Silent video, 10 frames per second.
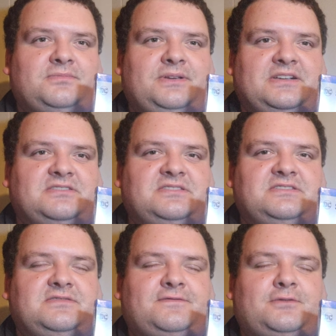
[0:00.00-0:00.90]
because
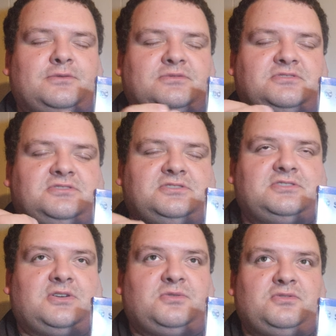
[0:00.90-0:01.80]
season 4 was
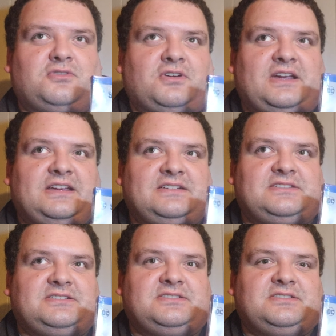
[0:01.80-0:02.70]
so
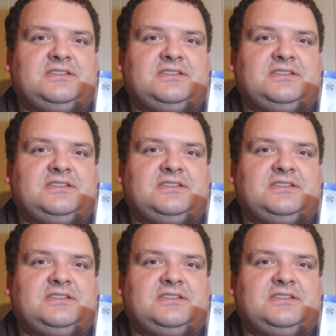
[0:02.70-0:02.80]
great,